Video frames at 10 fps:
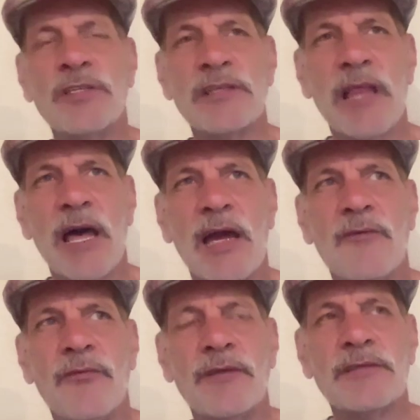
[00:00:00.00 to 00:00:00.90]
one's
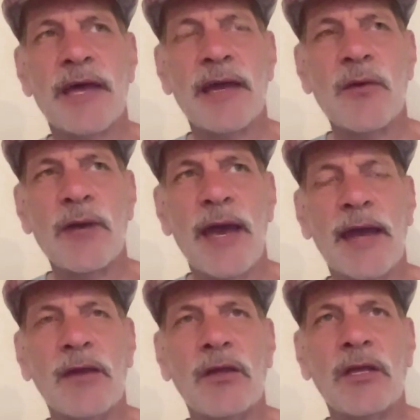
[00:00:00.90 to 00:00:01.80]
life it's like,
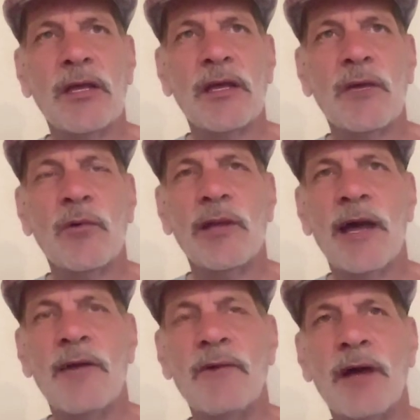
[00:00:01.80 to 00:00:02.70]
okay, well,
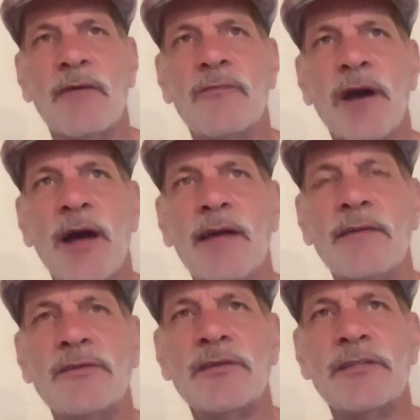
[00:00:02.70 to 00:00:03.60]
I, I've
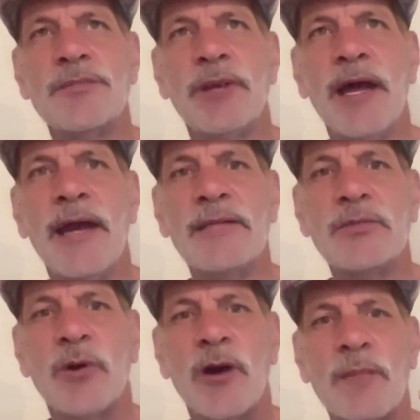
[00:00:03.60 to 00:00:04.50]
got to this
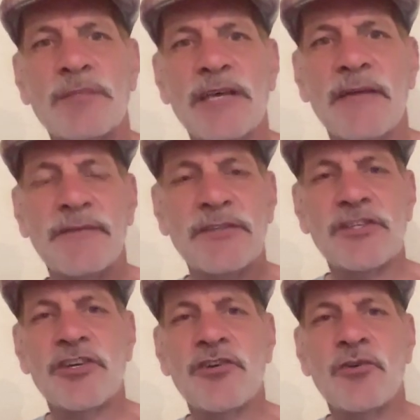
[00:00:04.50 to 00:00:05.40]
place where I'm safe and
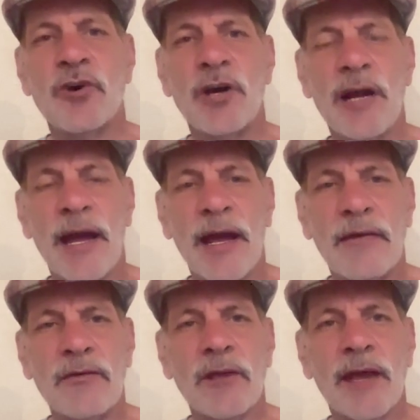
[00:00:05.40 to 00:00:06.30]
secure
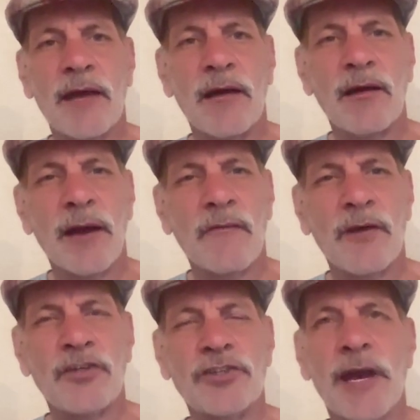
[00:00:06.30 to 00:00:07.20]
and like uh, kind of
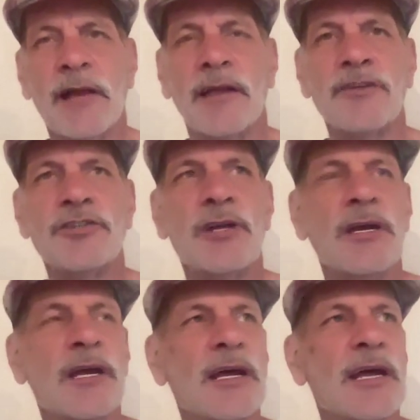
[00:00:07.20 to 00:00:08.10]
unchallenged.
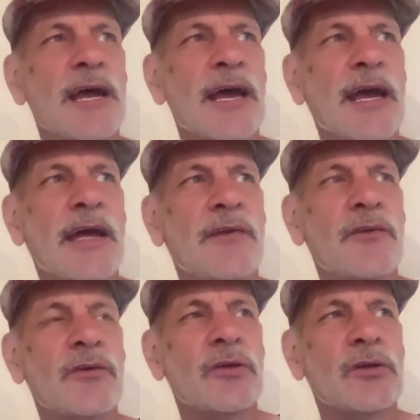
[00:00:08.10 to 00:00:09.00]

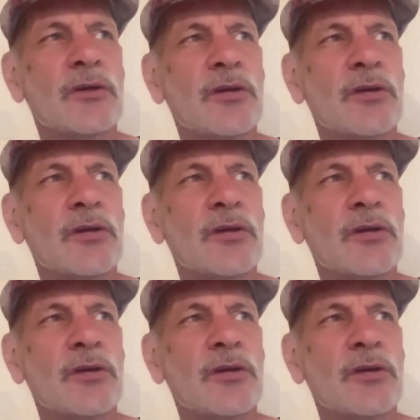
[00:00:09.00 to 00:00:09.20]
And